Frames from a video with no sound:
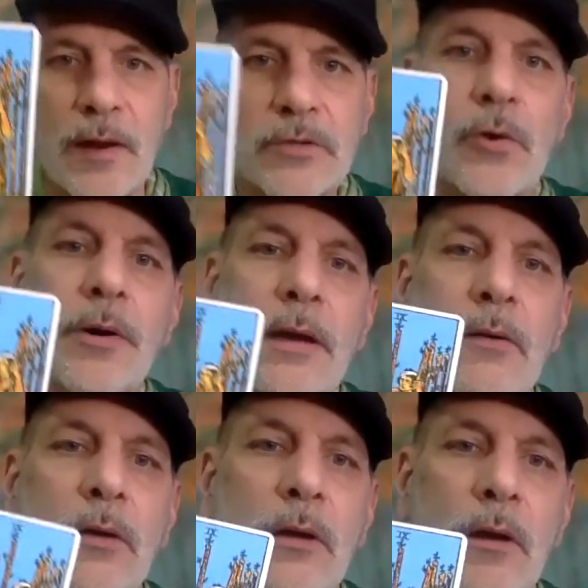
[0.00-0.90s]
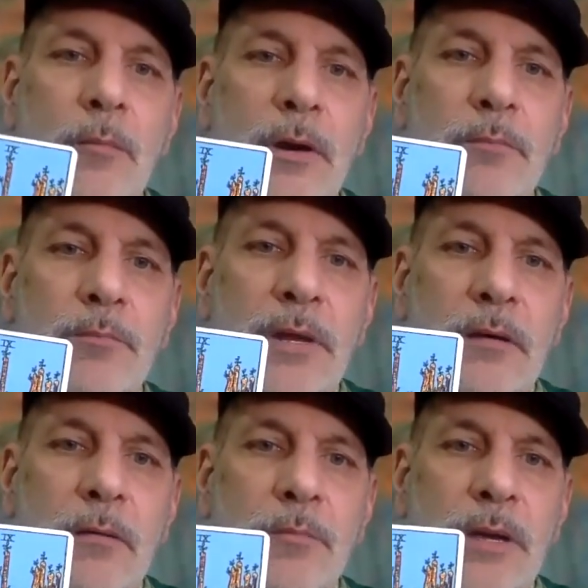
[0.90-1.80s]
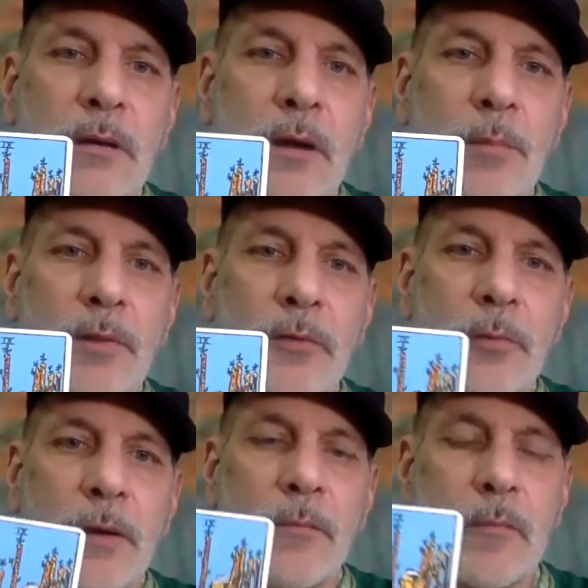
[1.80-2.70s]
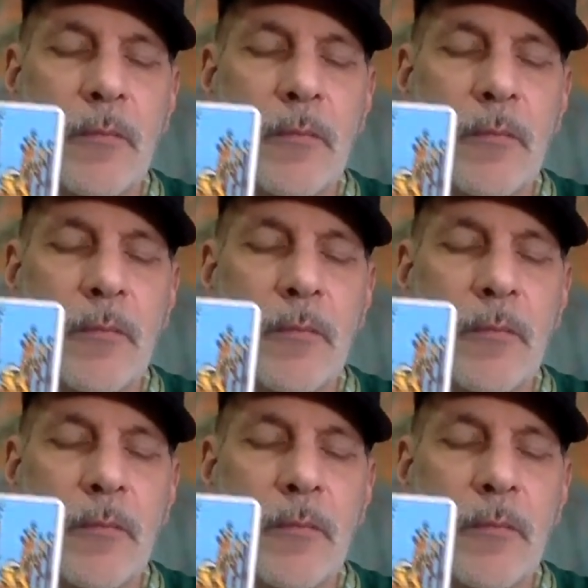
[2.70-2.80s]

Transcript: he's already been beaten up a little bit.